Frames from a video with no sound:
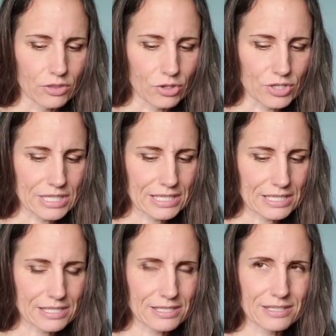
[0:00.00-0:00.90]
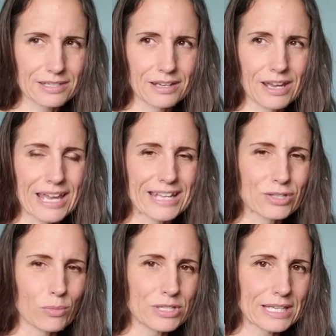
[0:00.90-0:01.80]
there's this
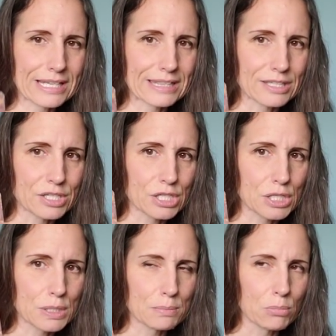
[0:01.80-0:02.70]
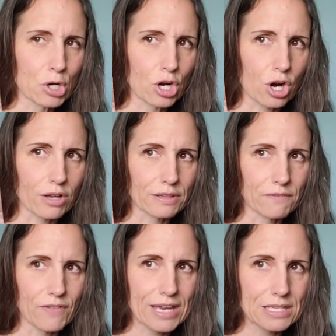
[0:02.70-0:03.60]
it's almost like this smirk on the
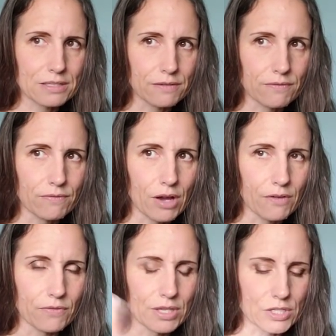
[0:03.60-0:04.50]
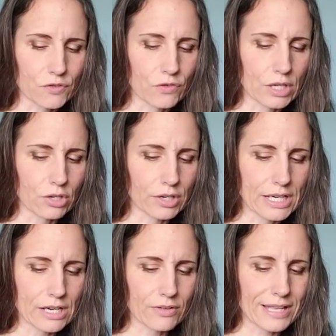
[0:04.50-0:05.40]
face of of this figure
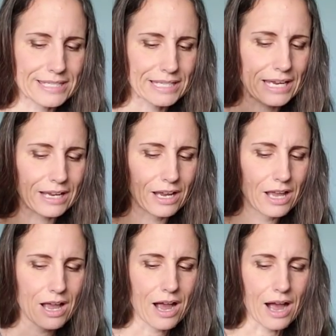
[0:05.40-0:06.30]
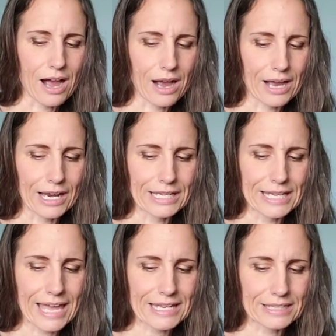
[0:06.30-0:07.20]
here that's like ah, I
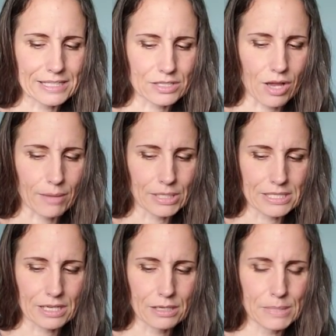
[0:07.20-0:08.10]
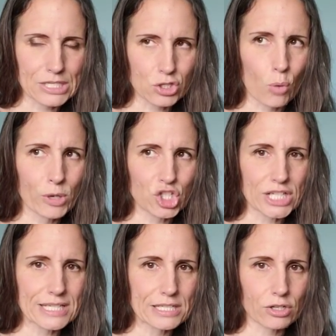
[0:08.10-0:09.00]
get it this time, and it's going to be so much
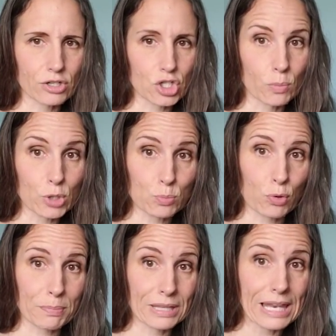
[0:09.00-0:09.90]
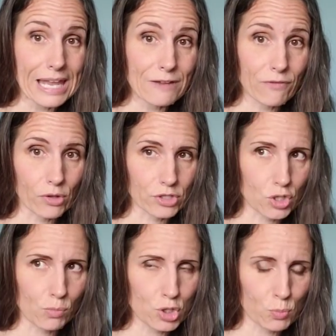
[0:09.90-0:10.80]
easier and so much more playful and
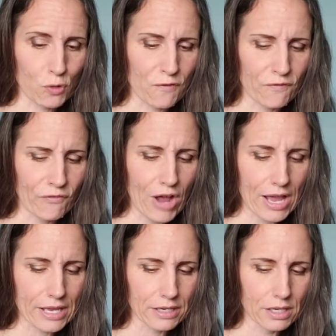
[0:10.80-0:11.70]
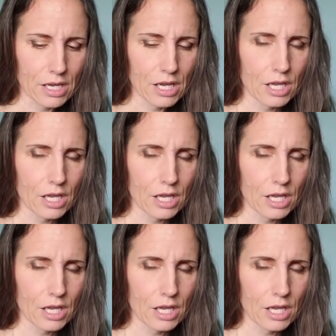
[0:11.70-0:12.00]
so much more fun